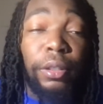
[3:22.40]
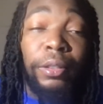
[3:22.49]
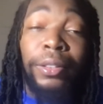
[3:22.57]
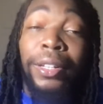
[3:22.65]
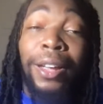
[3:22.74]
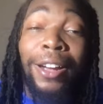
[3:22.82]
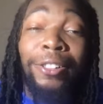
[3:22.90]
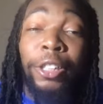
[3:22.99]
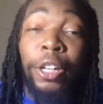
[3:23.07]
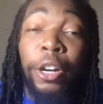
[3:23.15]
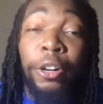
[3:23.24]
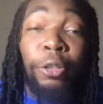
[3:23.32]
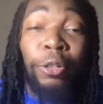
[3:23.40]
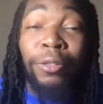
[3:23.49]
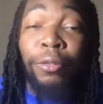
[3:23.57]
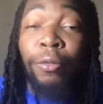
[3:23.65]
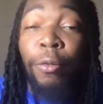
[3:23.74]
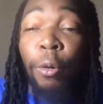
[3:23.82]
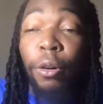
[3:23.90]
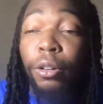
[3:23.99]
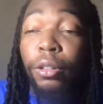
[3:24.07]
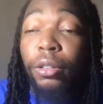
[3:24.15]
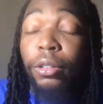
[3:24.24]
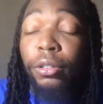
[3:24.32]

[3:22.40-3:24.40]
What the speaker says: And DeAndre Hunter 3 for 4.